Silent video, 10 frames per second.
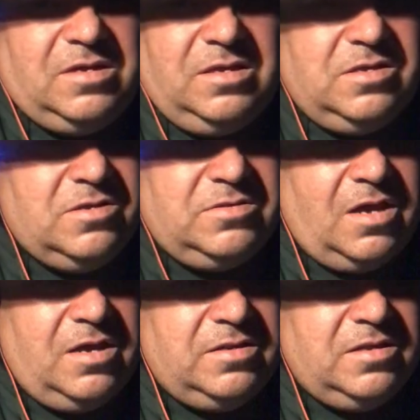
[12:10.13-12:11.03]
You're
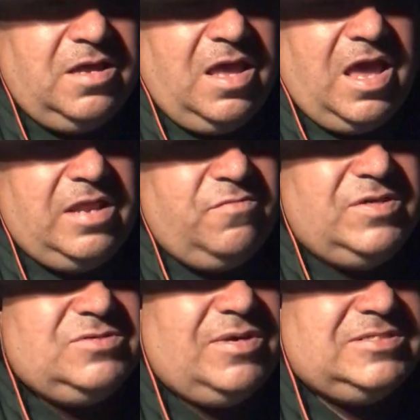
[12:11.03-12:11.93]
done. And the
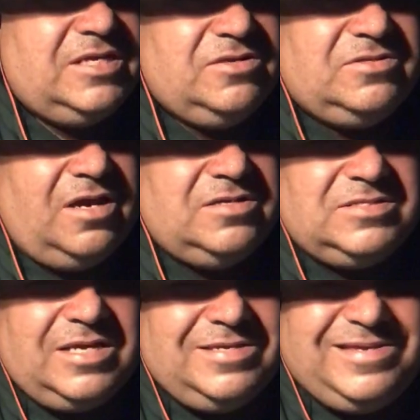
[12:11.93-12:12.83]
reason why I say you're done
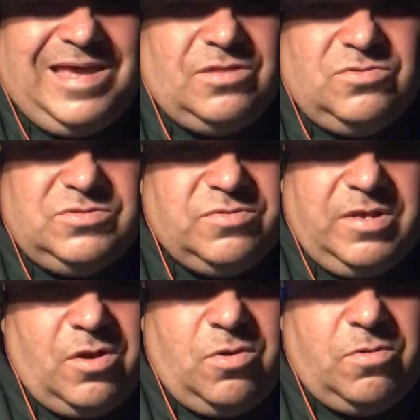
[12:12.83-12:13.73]
is like you can't lose
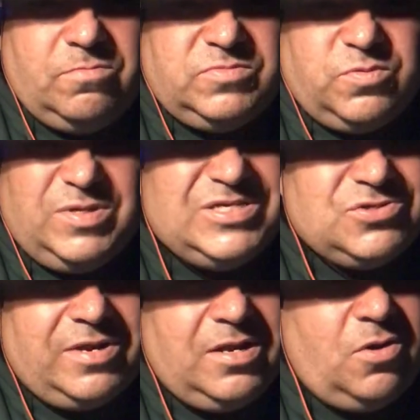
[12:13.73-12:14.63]
three at home. Three
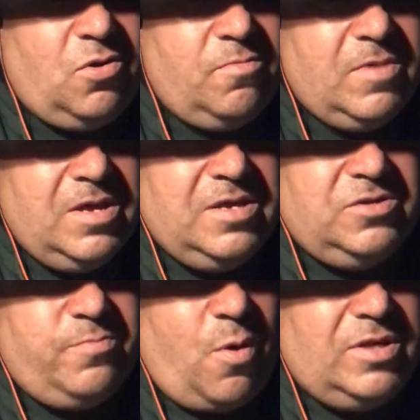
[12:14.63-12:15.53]
straight at home.
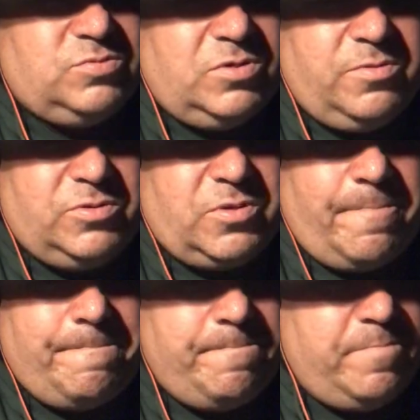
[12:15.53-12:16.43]
That's what you're supposed
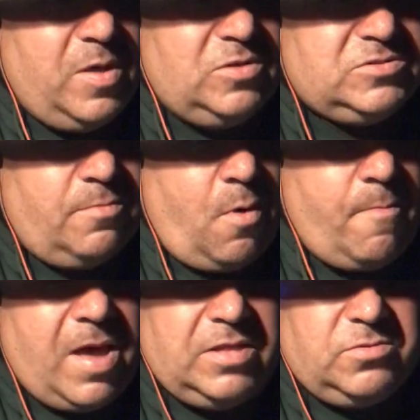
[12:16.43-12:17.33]
to build some
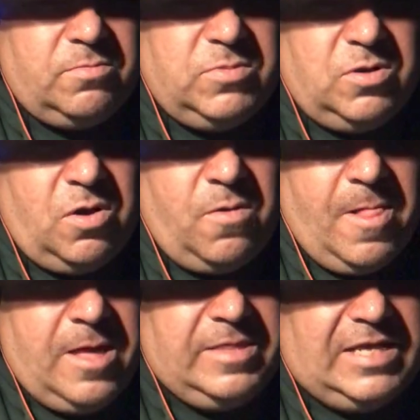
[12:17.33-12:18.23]
momentum.
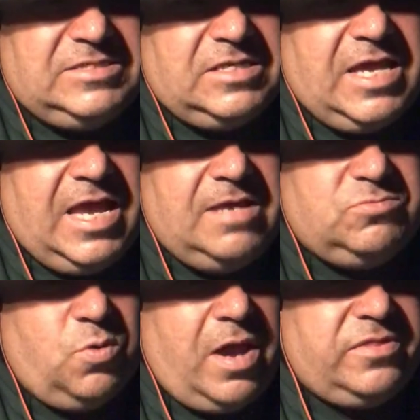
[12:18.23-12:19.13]
That's the
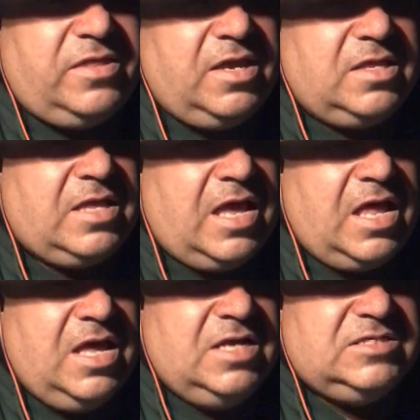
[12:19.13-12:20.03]
games where I think
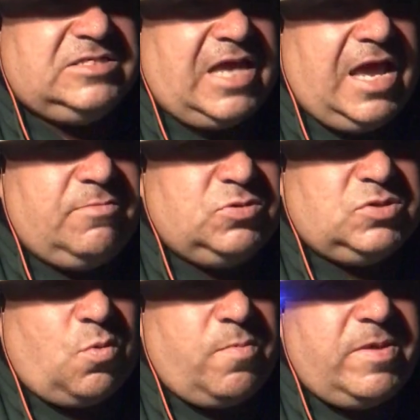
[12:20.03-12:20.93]
that Sam
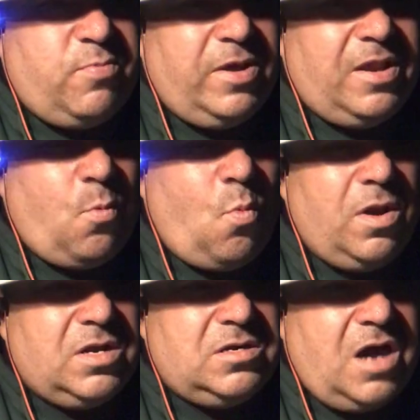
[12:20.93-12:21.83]
is going to be playing at
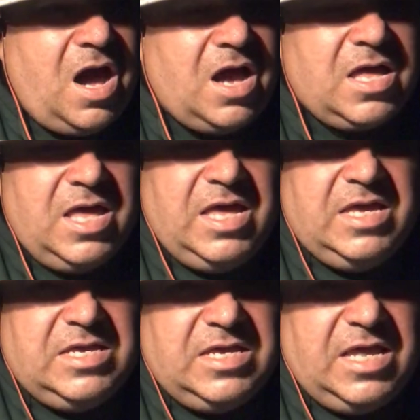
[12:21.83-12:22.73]
1 o'clock.
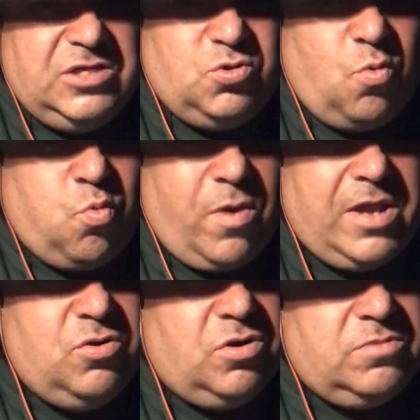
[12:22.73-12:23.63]
He can get into a
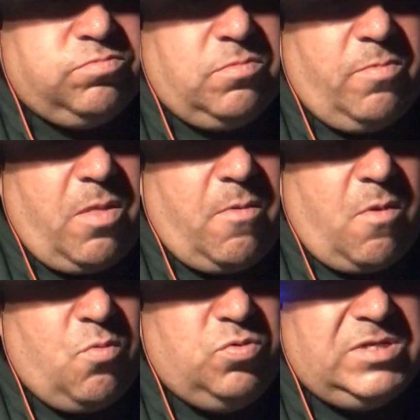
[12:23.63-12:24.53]
regular
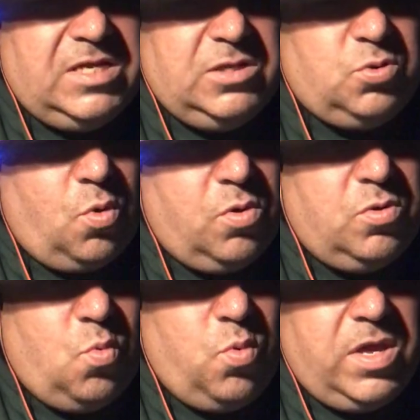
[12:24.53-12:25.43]
routine
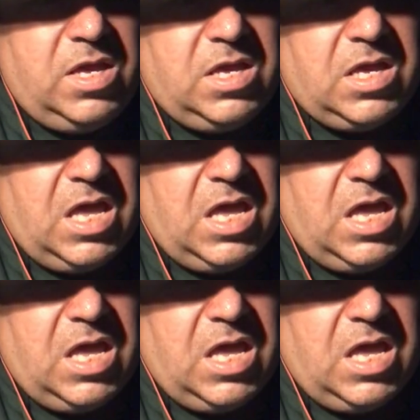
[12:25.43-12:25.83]
during the week.